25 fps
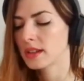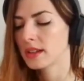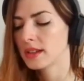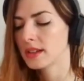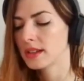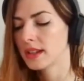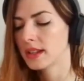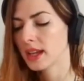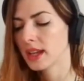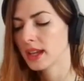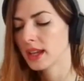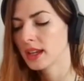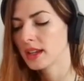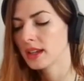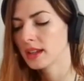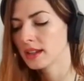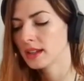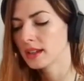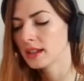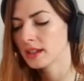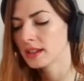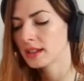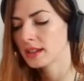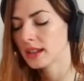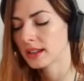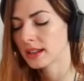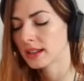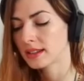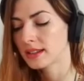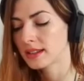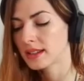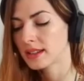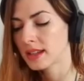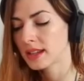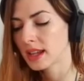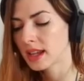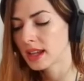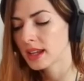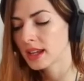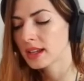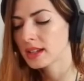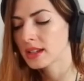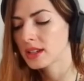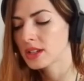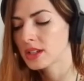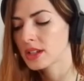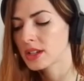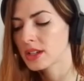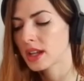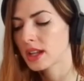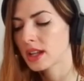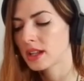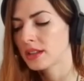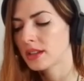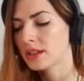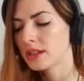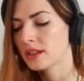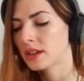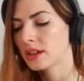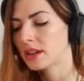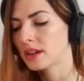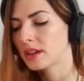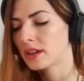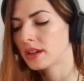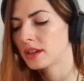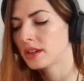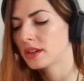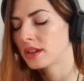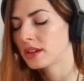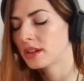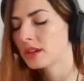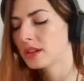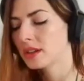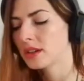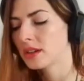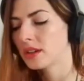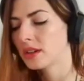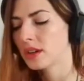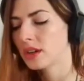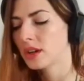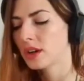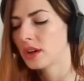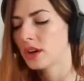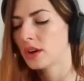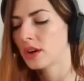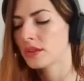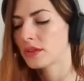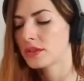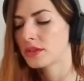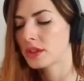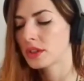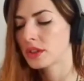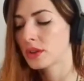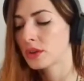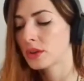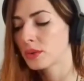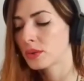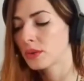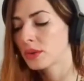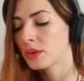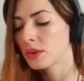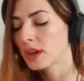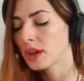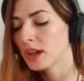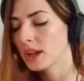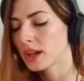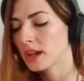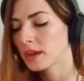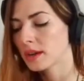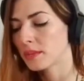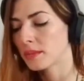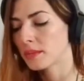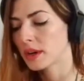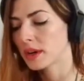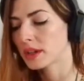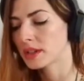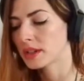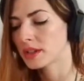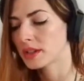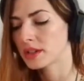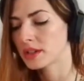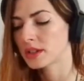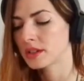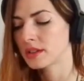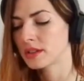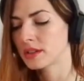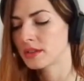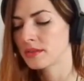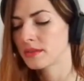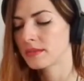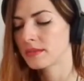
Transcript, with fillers: take, that take shelter of the Yugal Bhajan